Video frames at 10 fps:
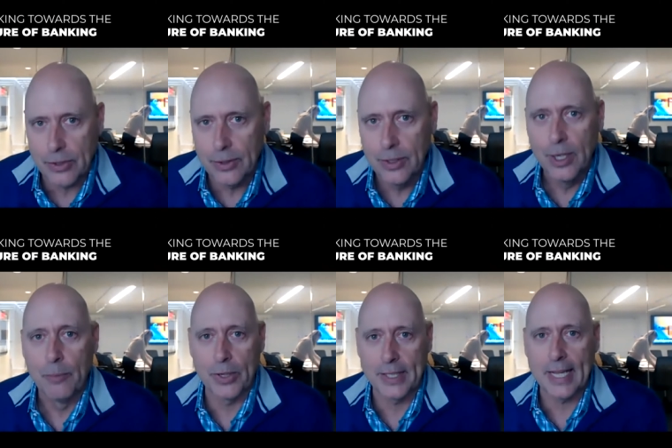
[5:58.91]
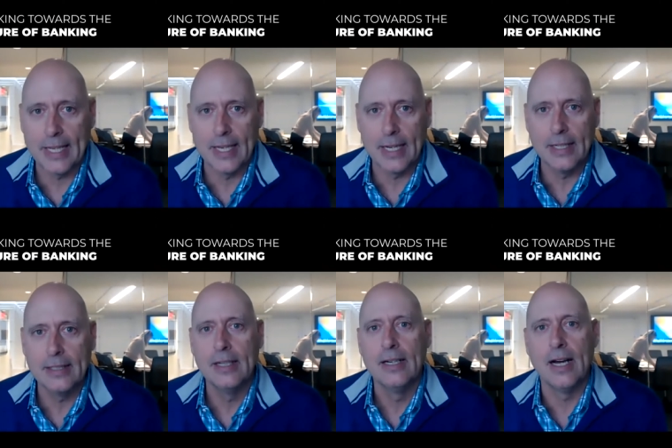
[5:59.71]
to partake
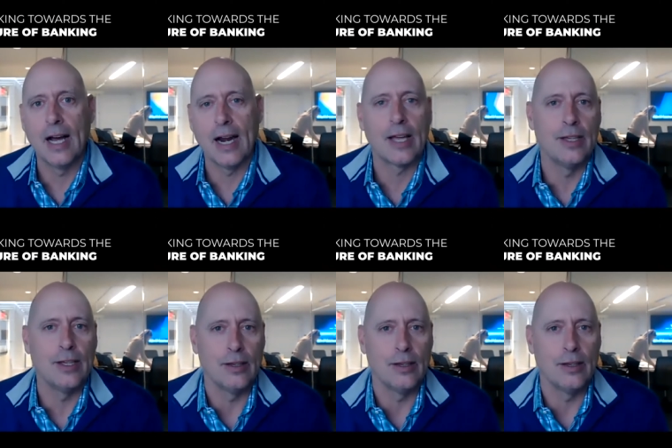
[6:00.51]
in uh, like